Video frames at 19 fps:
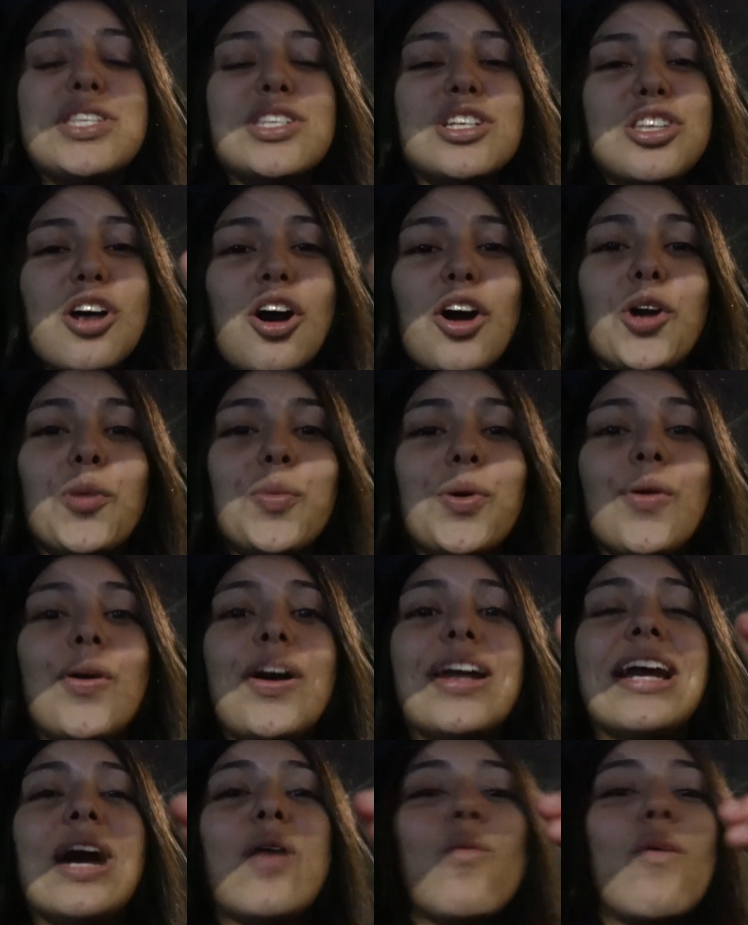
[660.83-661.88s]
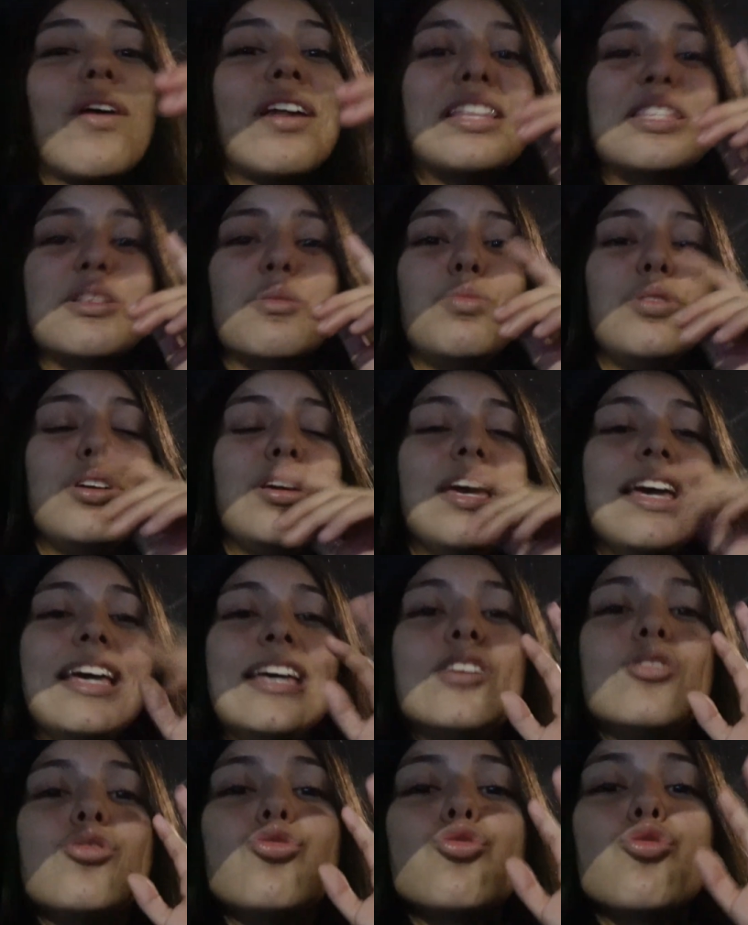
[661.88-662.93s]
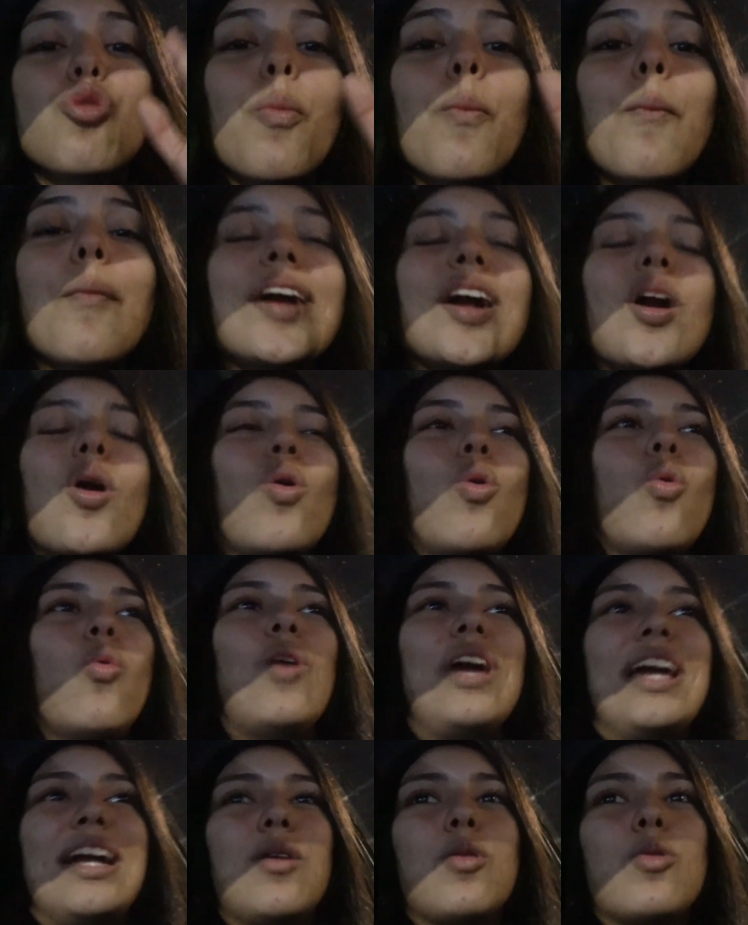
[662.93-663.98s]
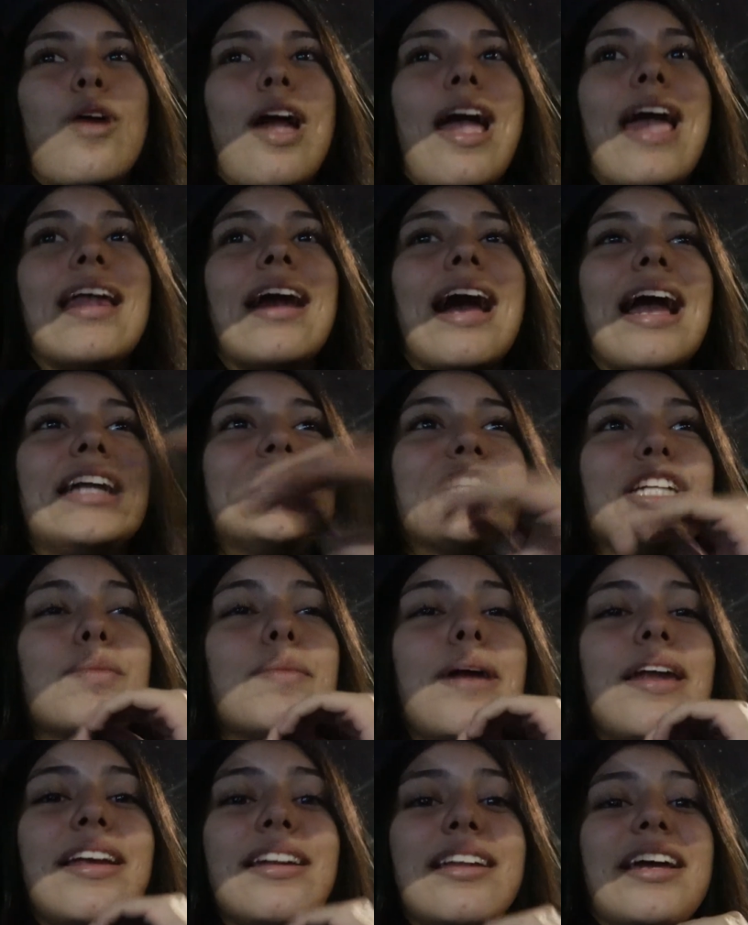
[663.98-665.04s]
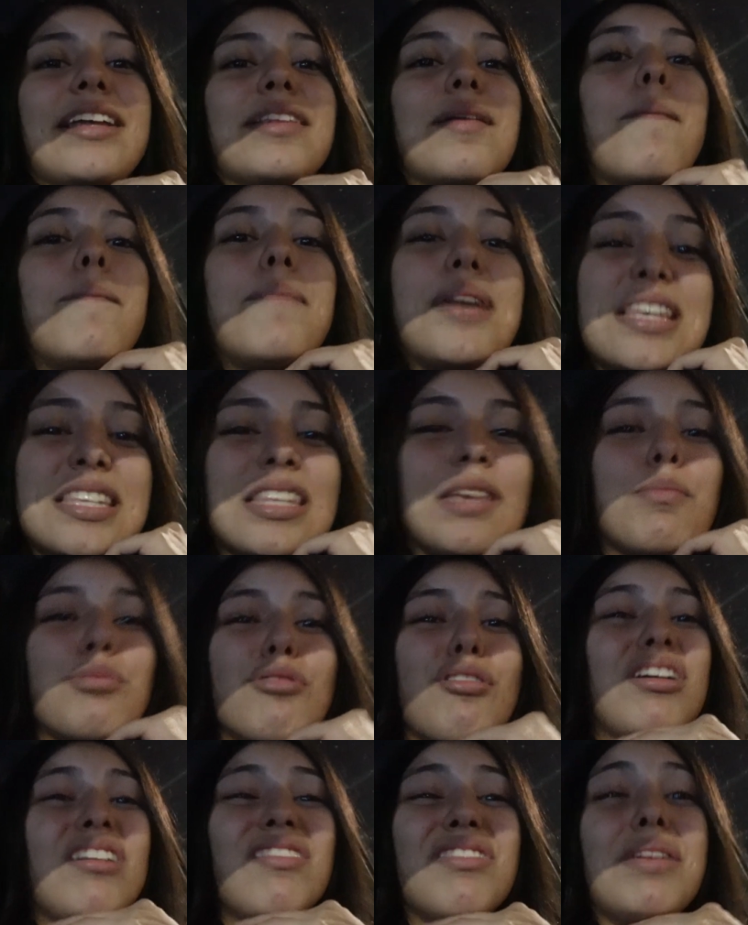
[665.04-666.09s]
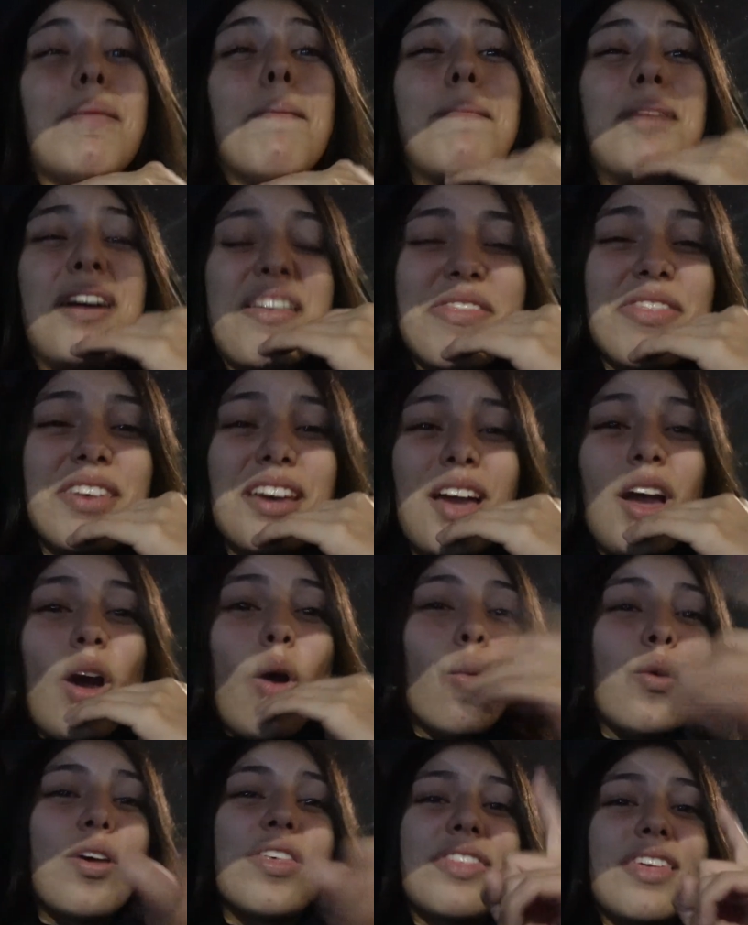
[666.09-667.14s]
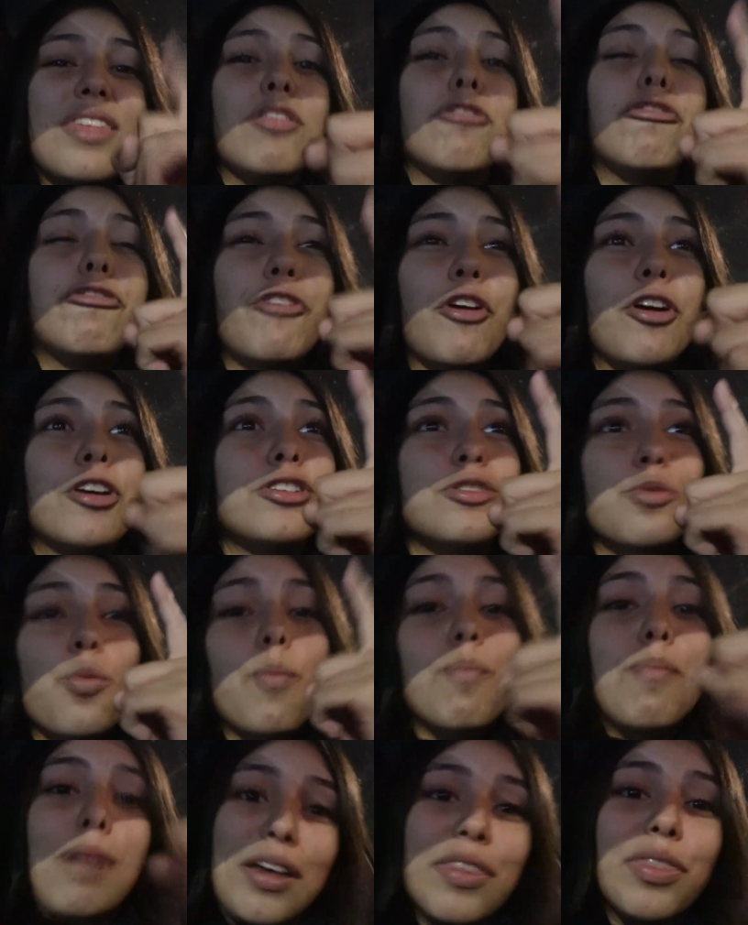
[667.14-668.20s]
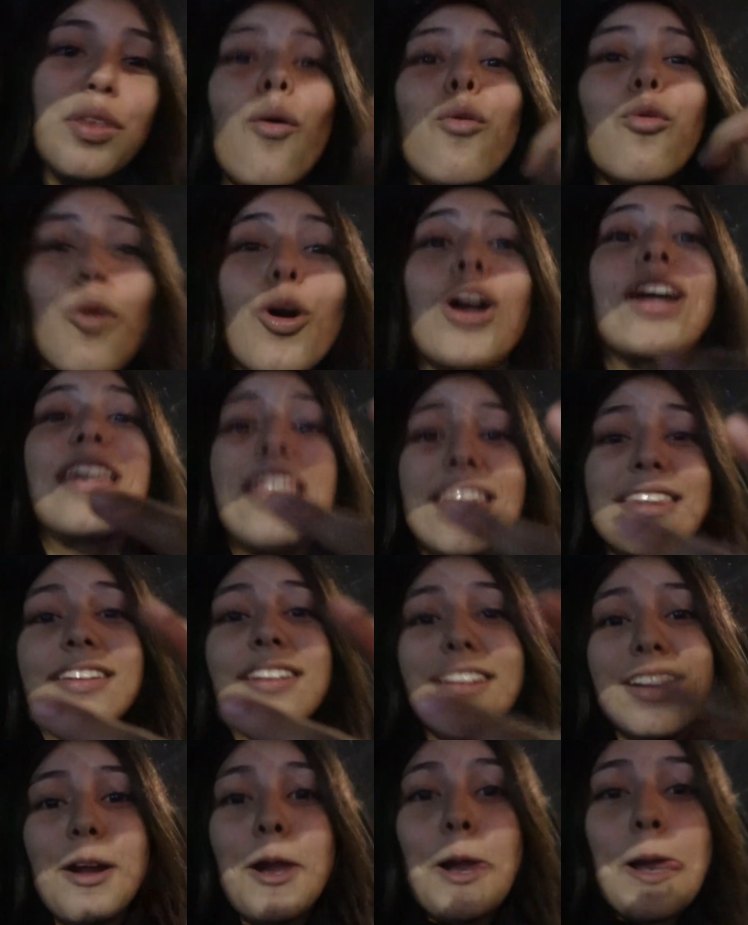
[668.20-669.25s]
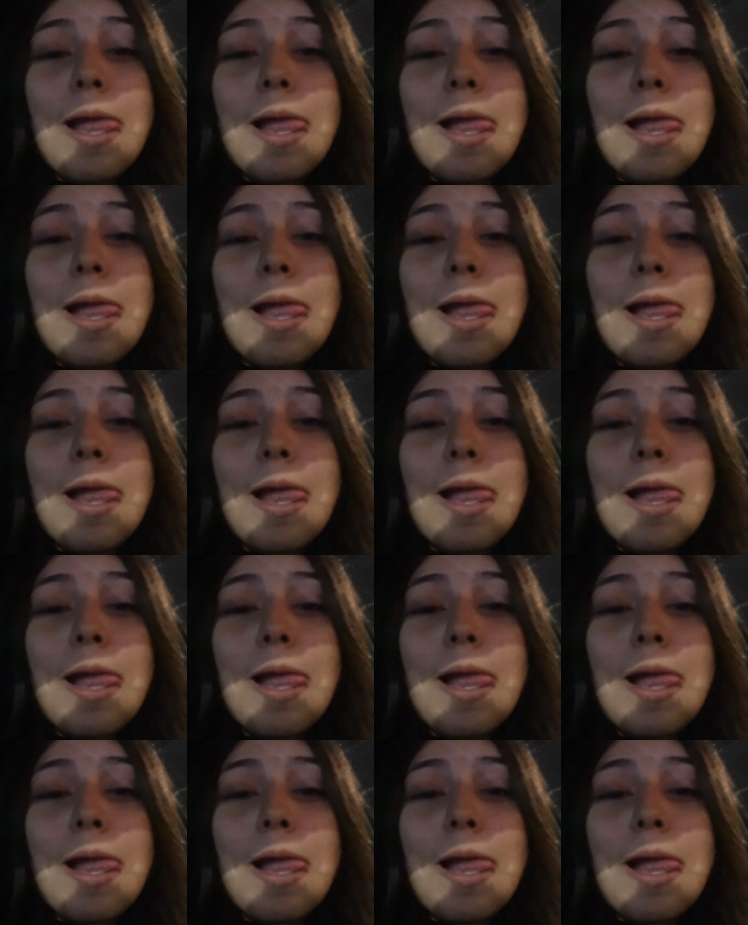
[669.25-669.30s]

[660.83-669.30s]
Taco Bell and I wanted to be super quick, right? I ended up getting, like, the best employee of the month within the first month of working there.